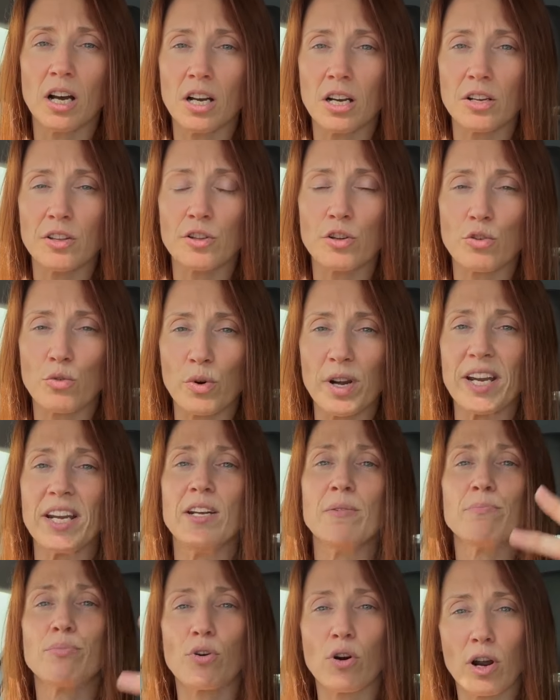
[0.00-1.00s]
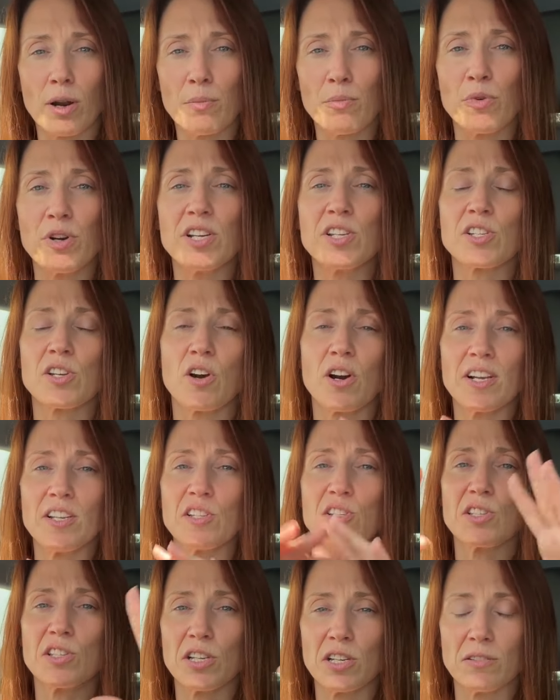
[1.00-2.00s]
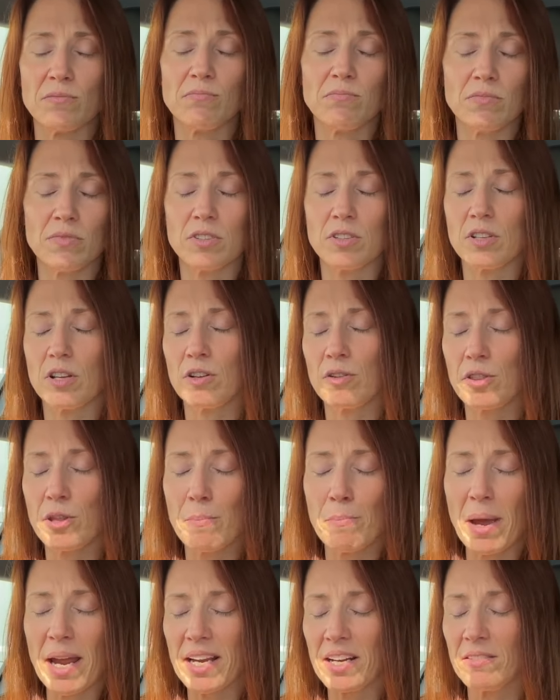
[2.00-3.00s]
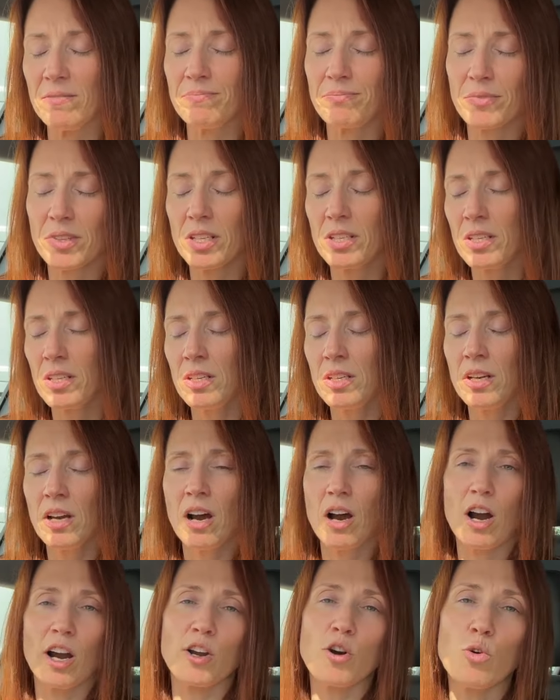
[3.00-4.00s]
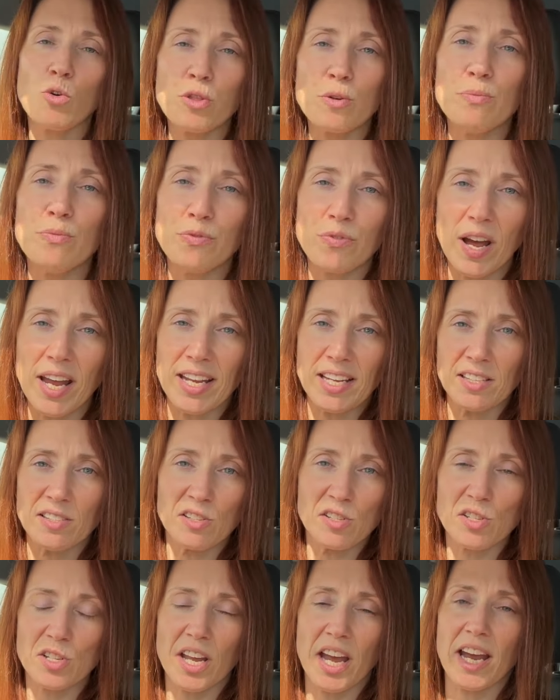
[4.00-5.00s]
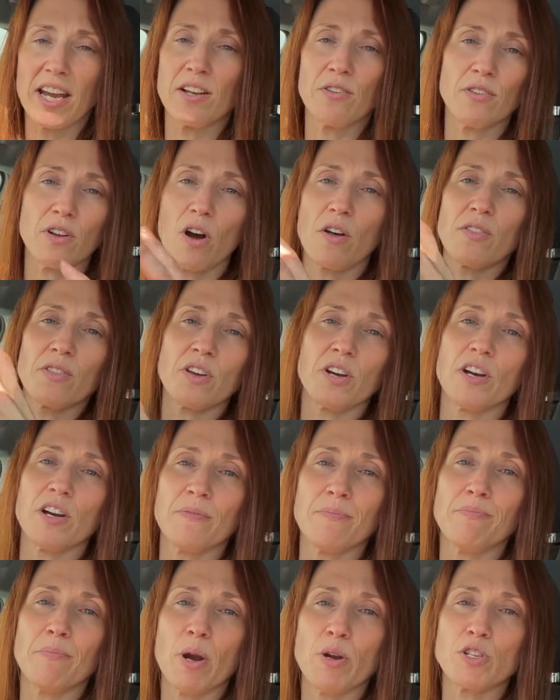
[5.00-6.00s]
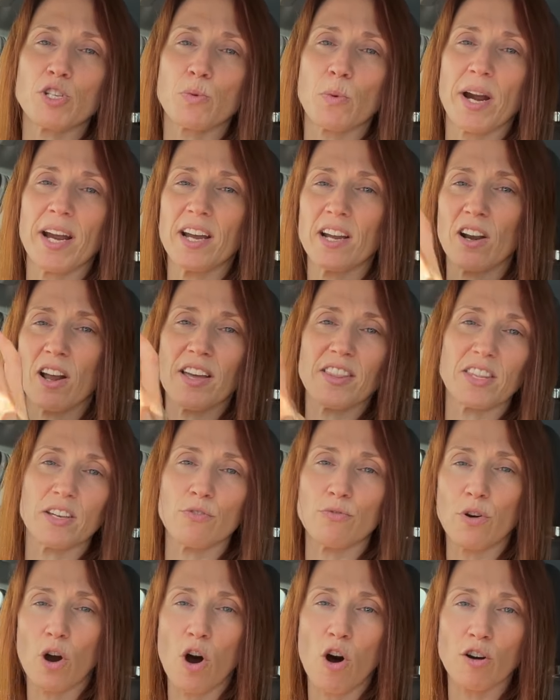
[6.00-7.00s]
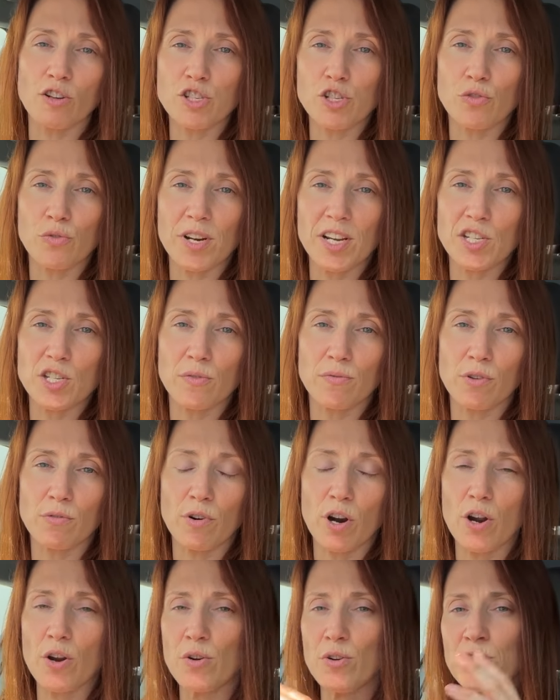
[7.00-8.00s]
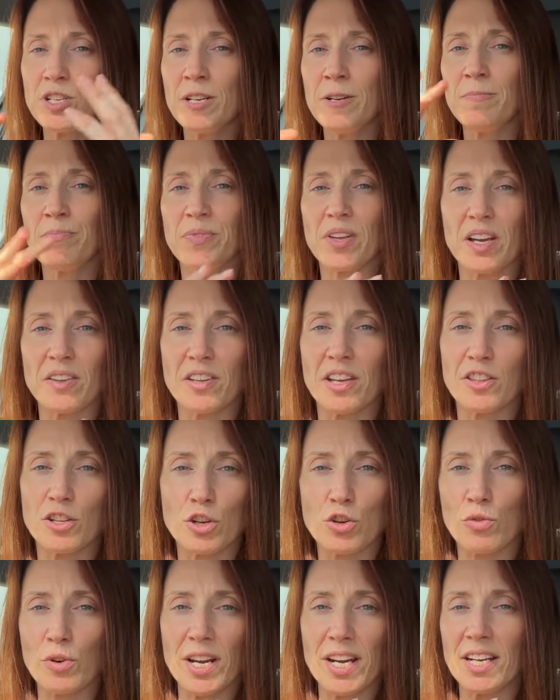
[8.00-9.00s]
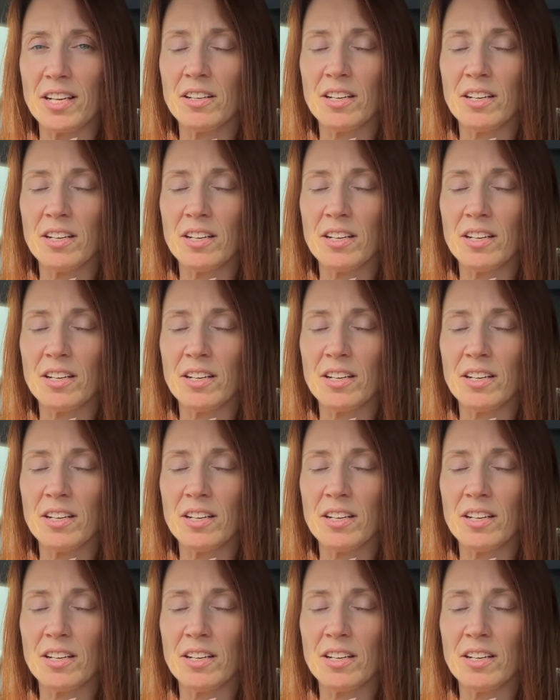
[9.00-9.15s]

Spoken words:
the green primary signs, the main, I call them veins, okay? The motorway are like the arteries of the road, and then the green